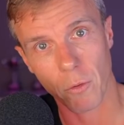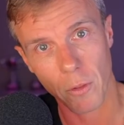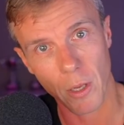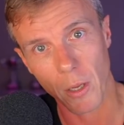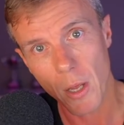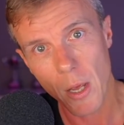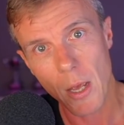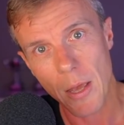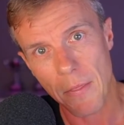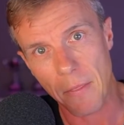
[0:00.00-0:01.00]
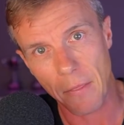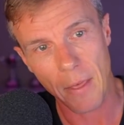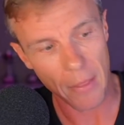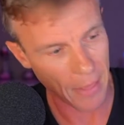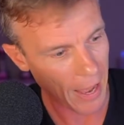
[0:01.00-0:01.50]
of thing.
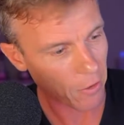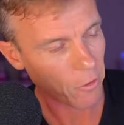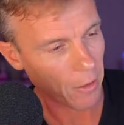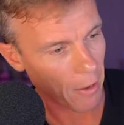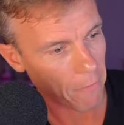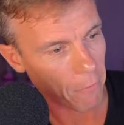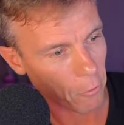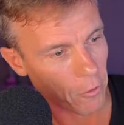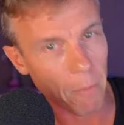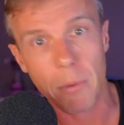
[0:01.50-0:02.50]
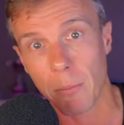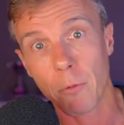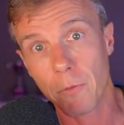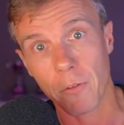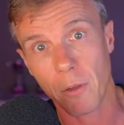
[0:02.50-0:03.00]
That is enough for some people
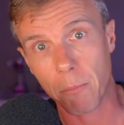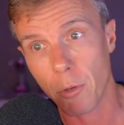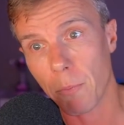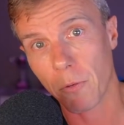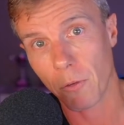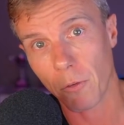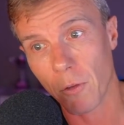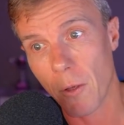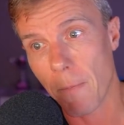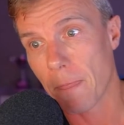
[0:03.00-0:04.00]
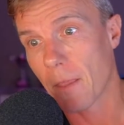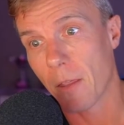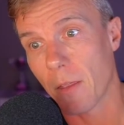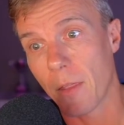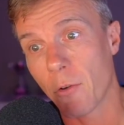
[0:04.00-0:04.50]
for some purposes.
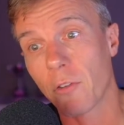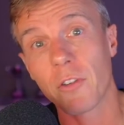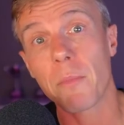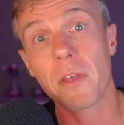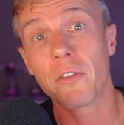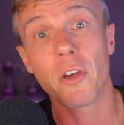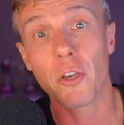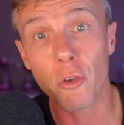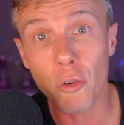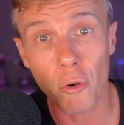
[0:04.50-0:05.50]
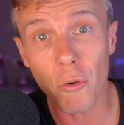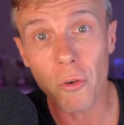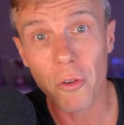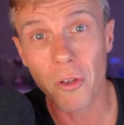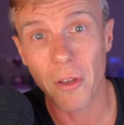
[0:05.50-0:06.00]
There are some things I
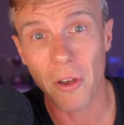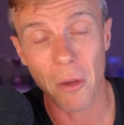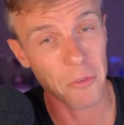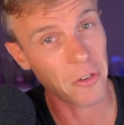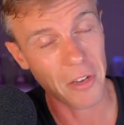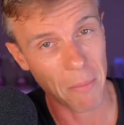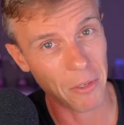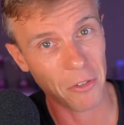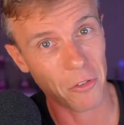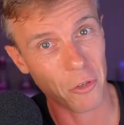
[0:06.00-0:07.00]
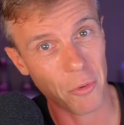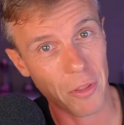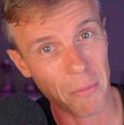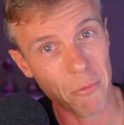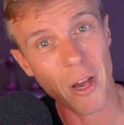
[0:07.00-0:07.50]
Google, I'm just happy to do
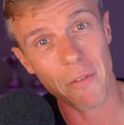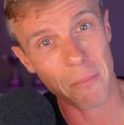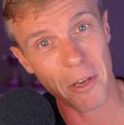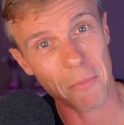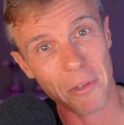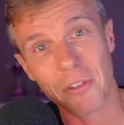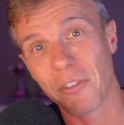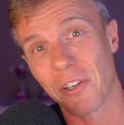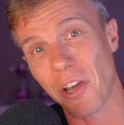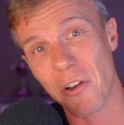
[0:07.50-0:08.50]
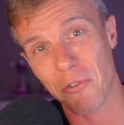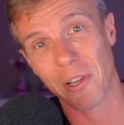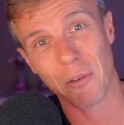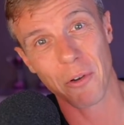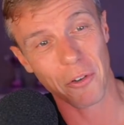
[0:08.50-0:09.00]
within private mode because I don't
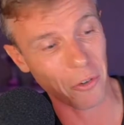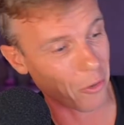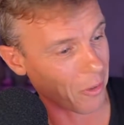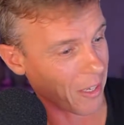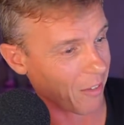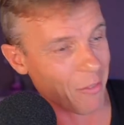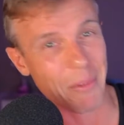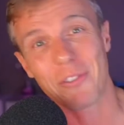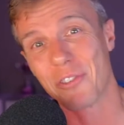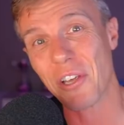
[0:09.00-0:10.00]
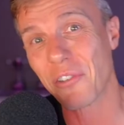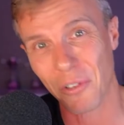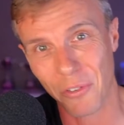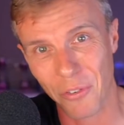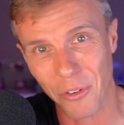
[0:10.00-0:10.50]
really want Google then giving me
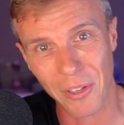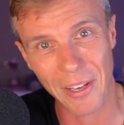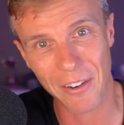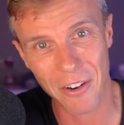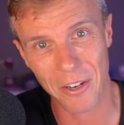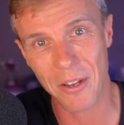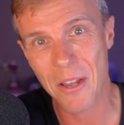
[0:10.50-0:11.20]
suggestions for it later on.